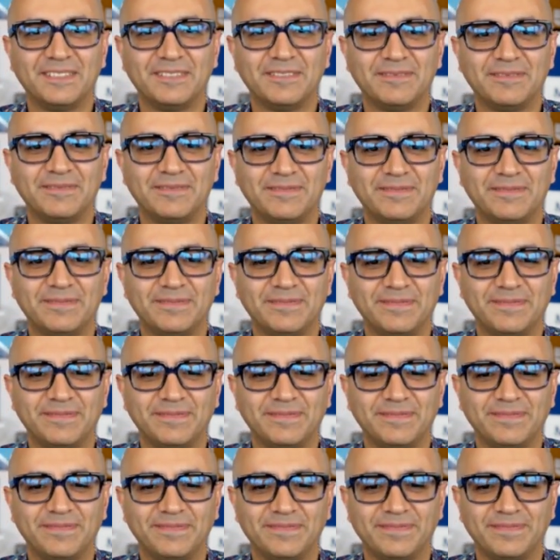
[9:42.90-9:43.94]

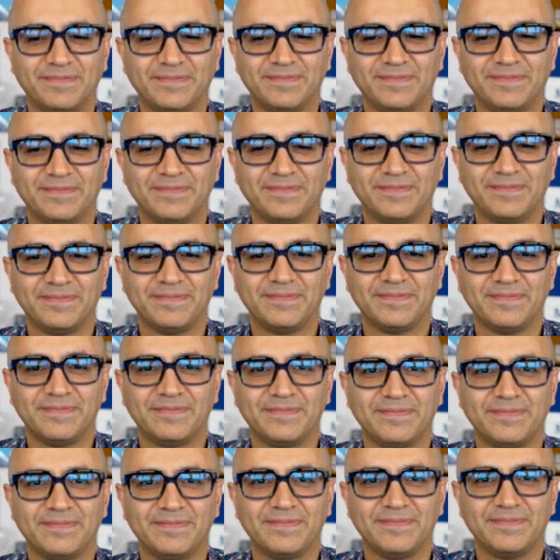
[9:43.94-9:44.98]

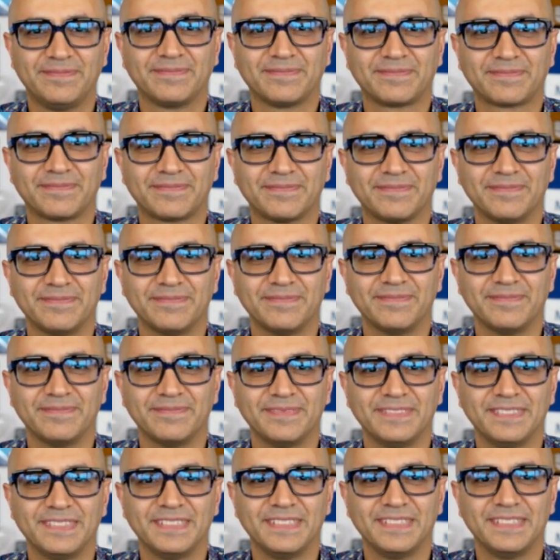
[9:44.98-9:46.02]

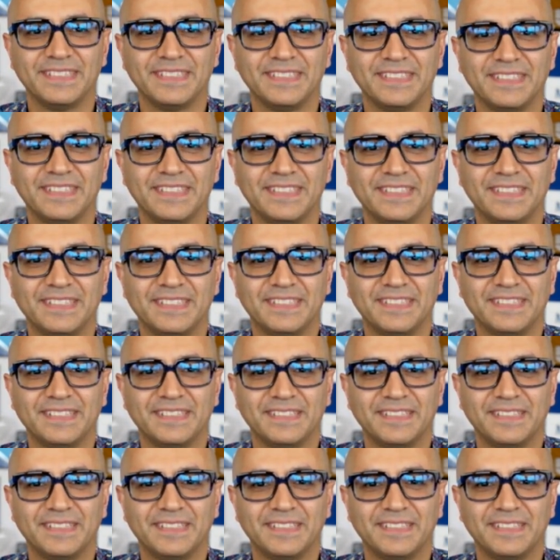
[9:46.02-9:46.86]
(not speaking)